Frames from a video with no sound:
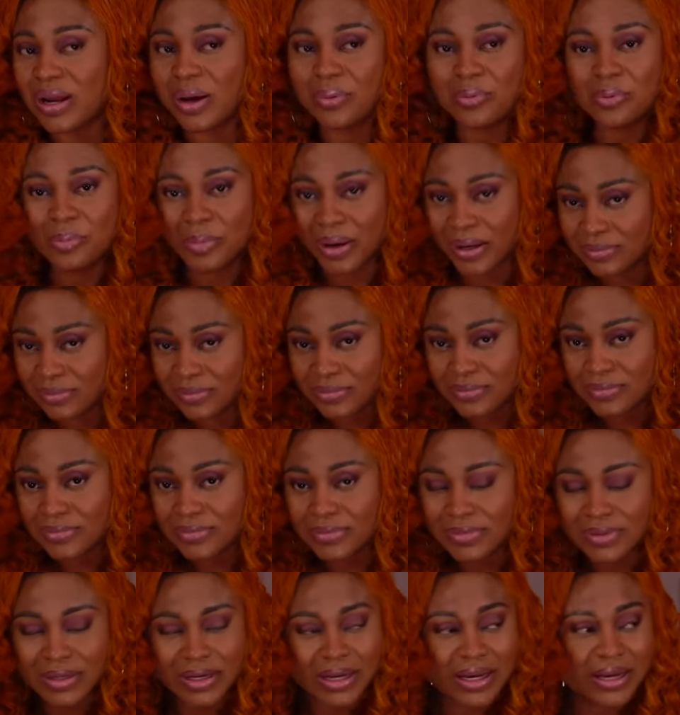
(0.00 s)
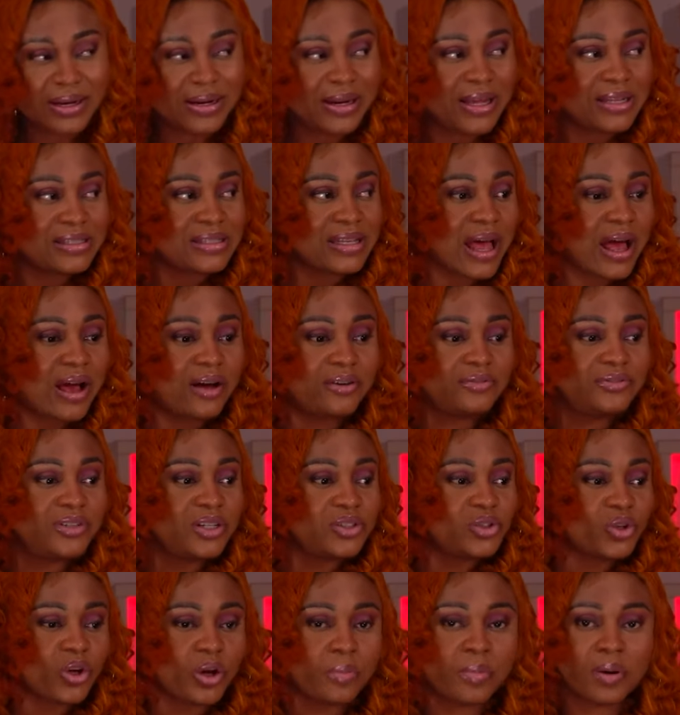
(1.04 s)
woman, and let's
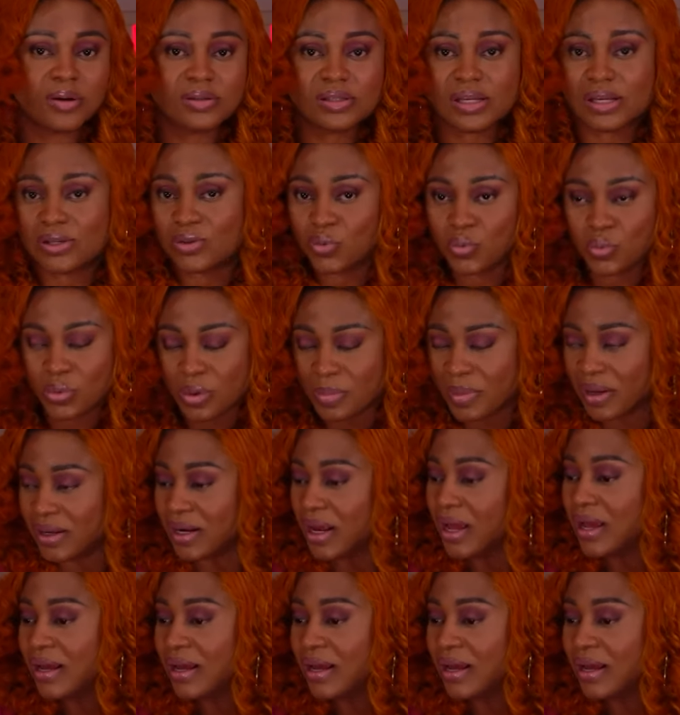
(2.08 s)
talk about sex, women.